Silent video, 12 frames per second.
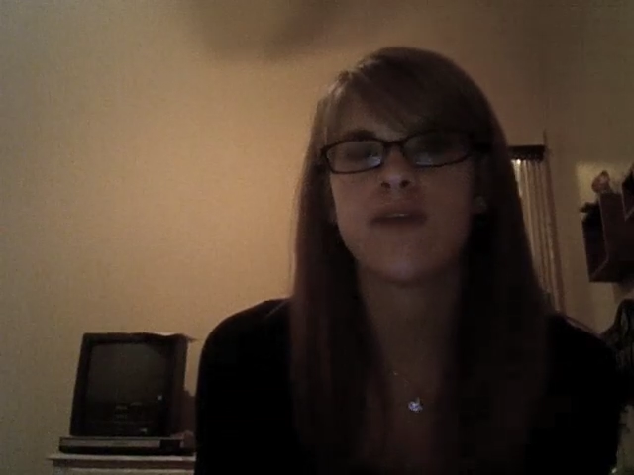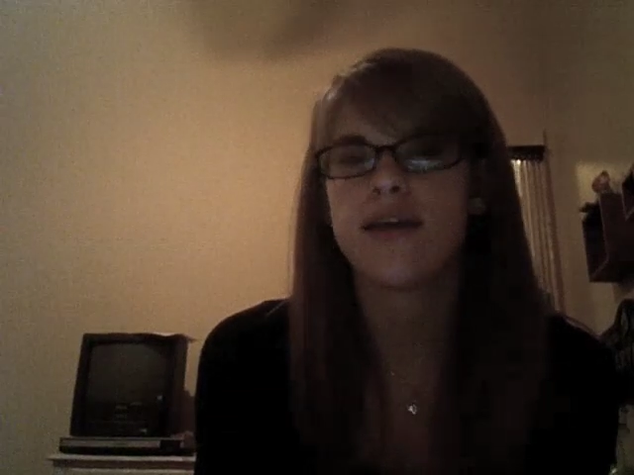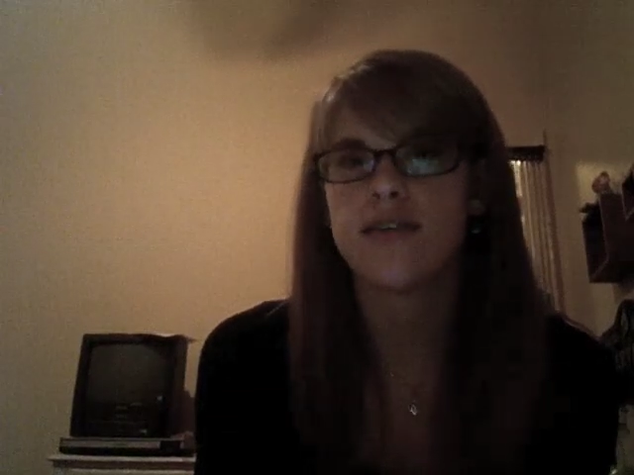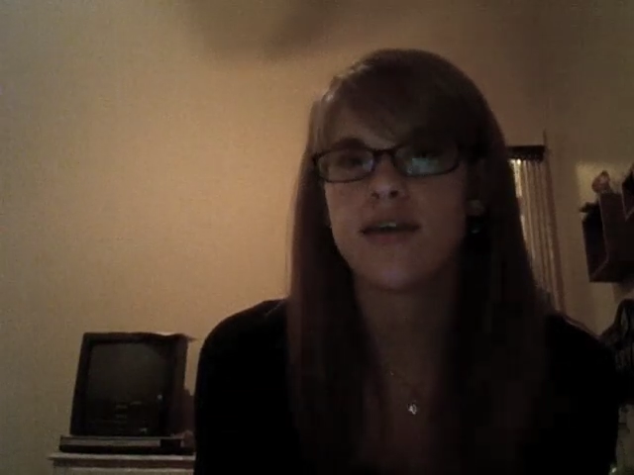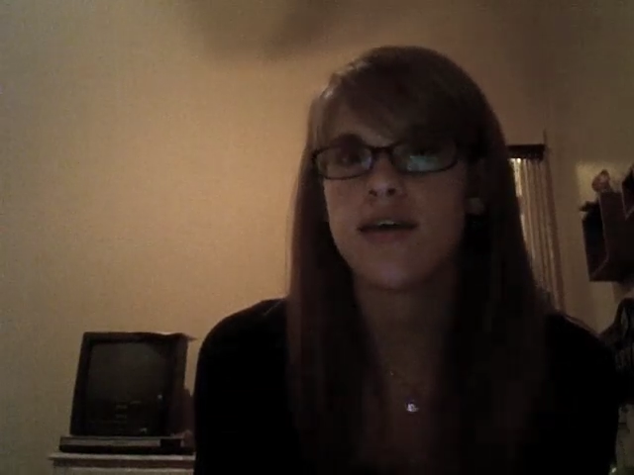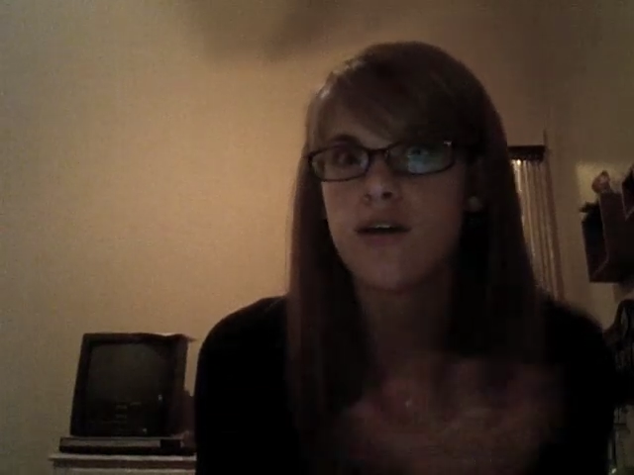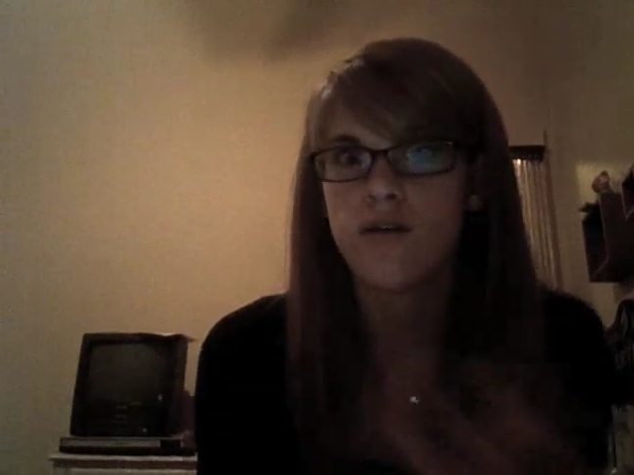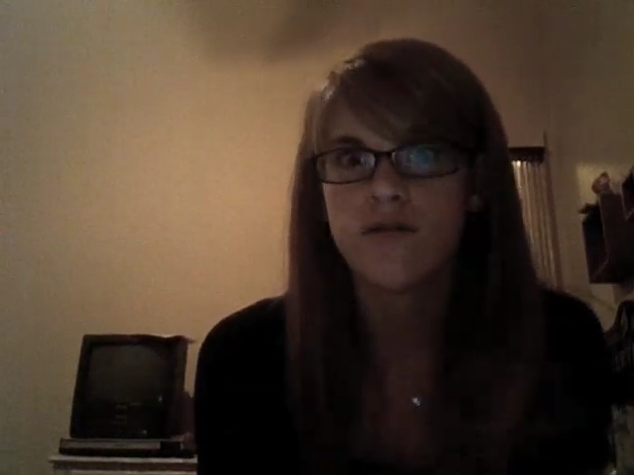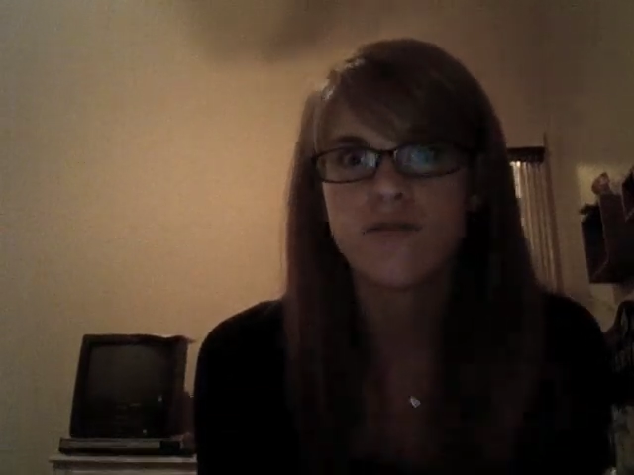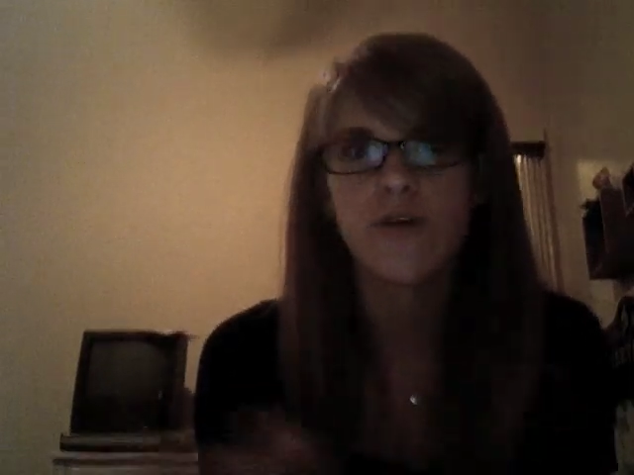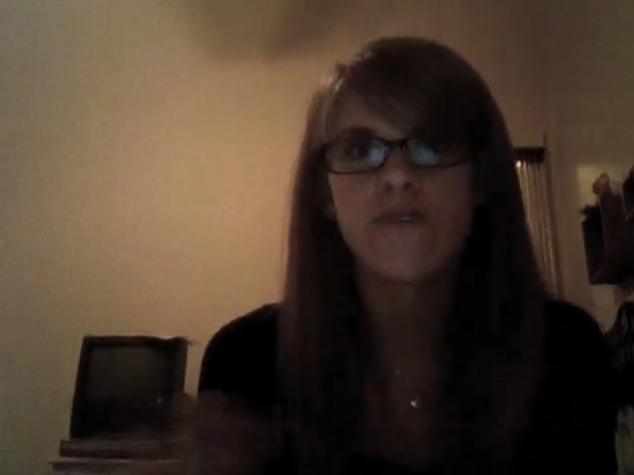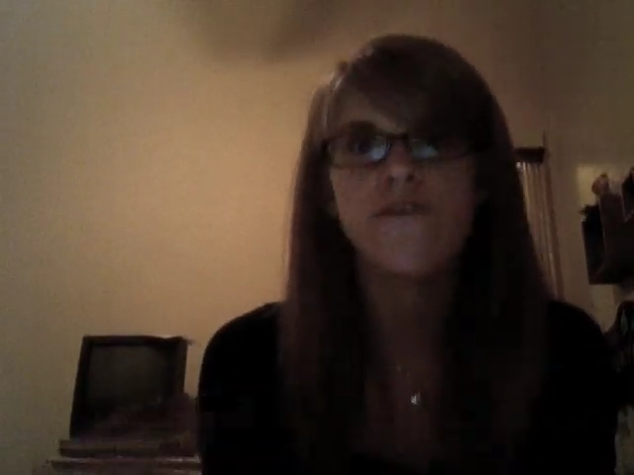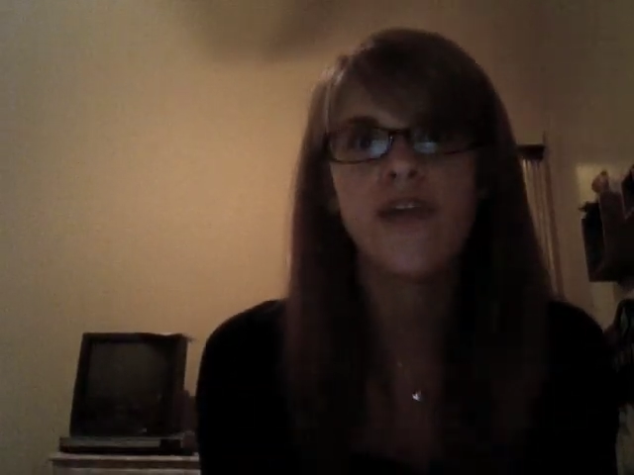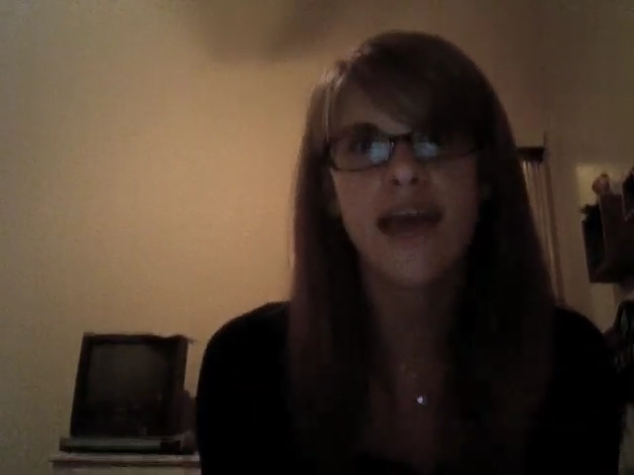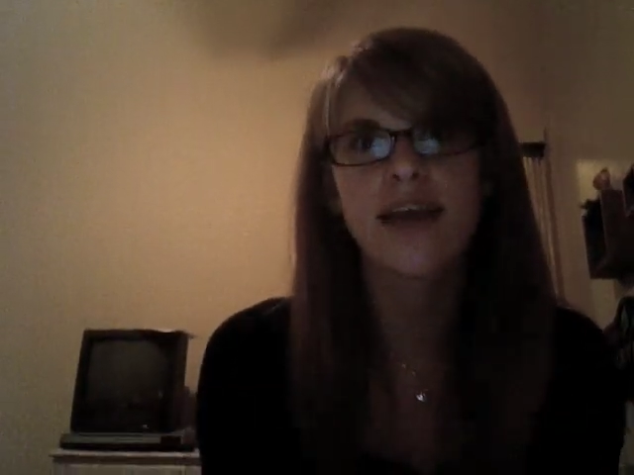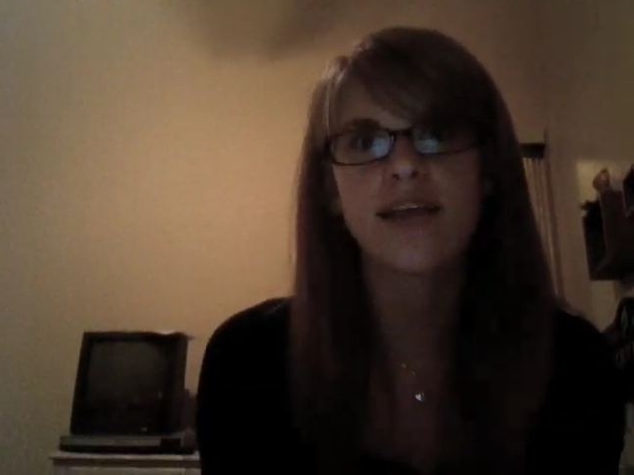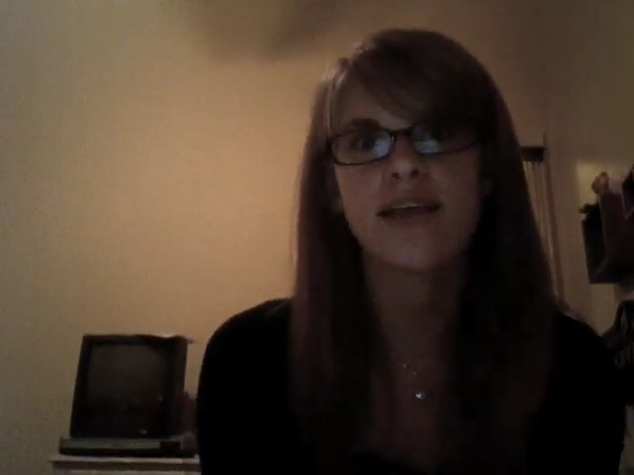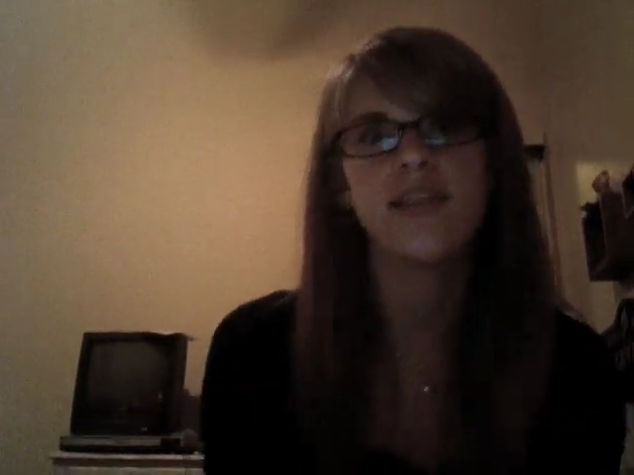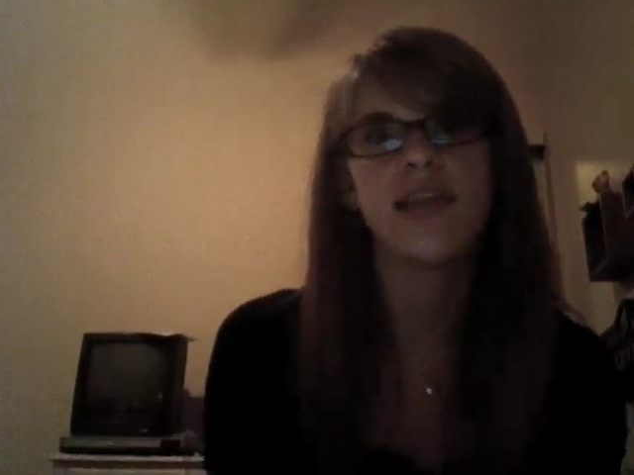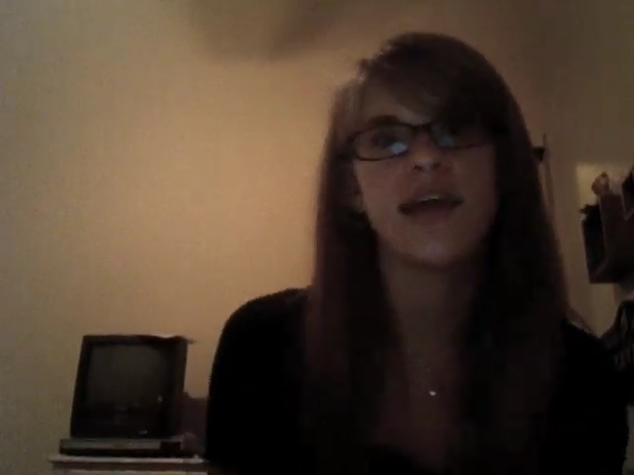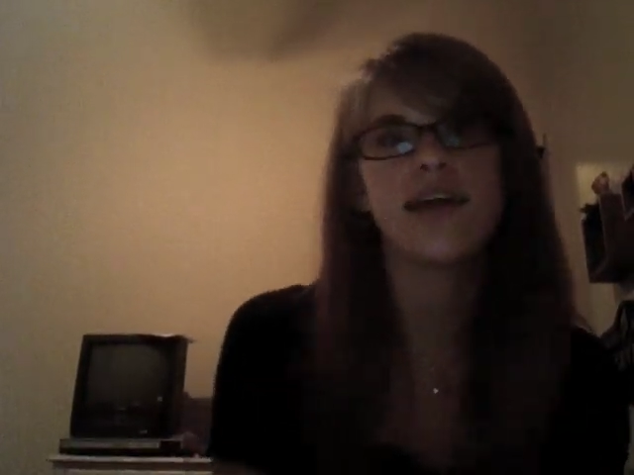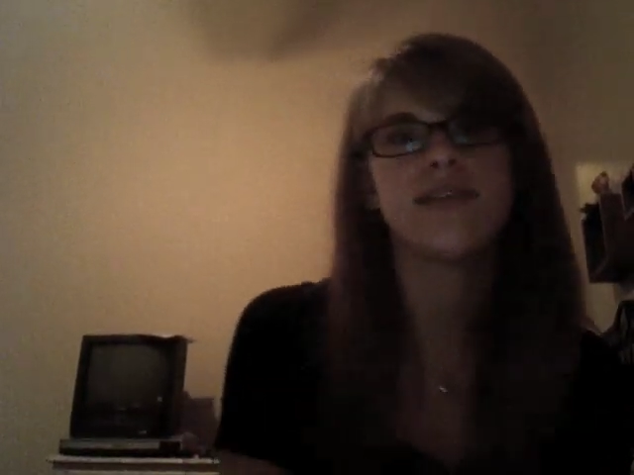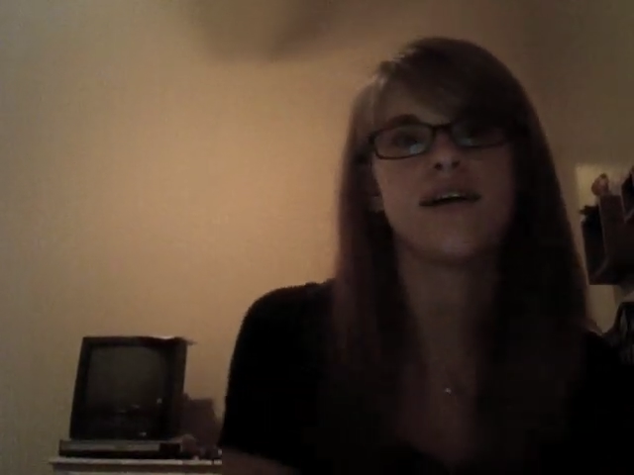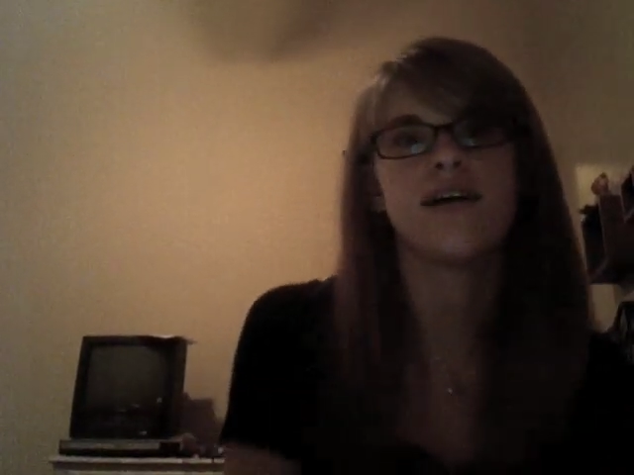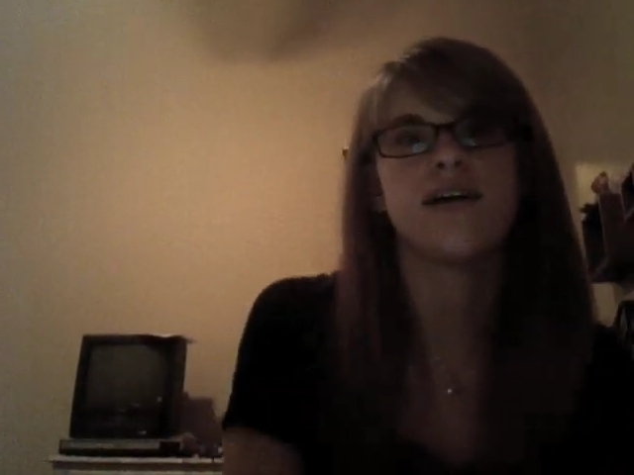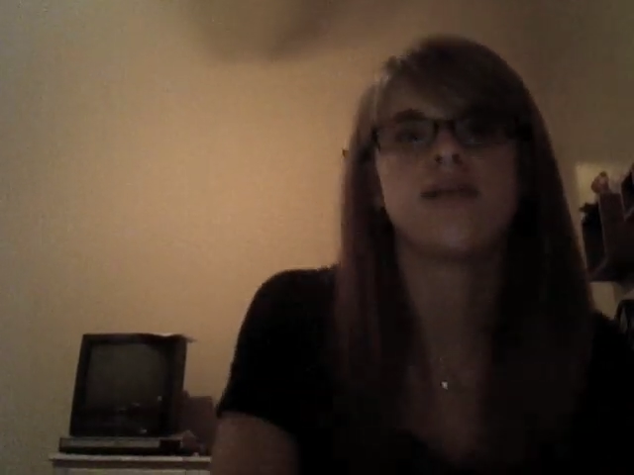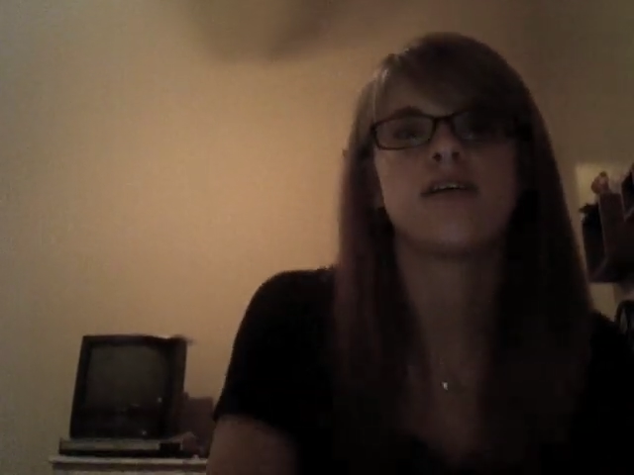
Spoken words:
It goes more phonetically, like the